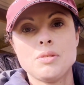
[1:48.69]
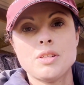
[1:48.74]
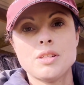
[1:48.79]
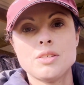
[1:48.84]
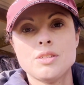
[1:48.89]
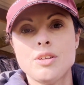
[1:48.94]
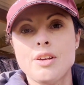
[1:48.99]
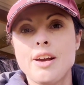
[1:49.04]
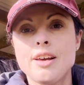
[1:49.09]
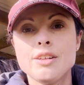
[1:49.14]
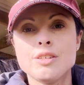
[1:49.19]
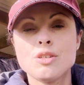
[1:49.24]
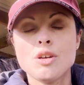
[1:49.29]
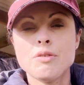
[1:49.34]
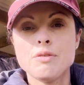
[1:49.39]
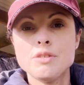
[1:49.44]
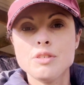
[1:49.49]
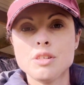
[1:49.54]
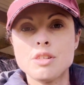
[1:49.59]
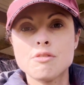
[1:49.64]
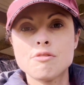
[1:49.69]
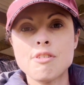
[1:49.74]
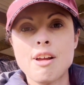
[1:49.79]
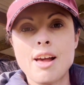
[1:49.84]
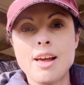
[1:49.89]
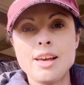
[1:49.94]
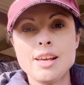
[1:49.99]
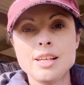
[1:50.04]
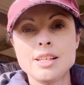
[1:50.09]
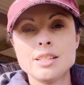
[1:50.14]
doesn't know how to soften to the
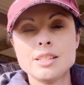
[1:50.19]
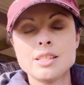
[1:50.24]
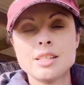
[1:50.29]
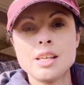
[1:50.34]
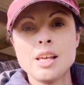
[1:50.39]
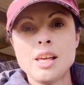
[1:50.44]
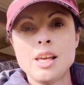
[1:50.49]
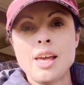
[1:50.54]
reins,